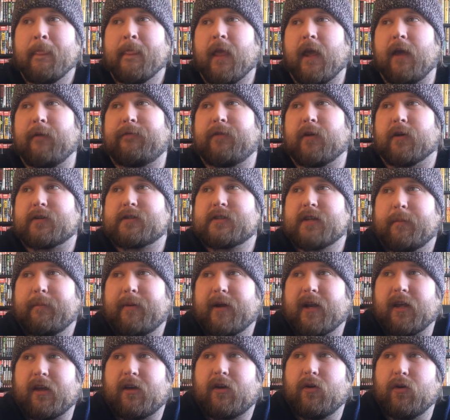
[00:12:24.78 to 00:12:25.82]
if you're
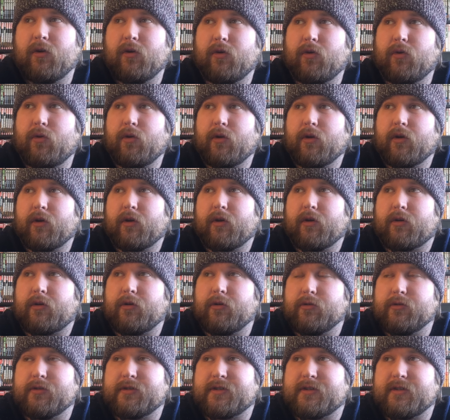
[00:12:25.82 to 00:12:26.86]
somebody
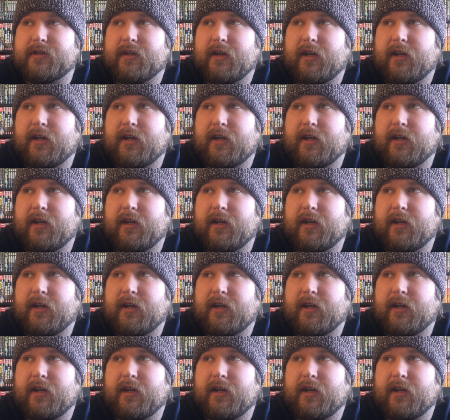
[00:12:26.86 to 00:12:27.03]
who's,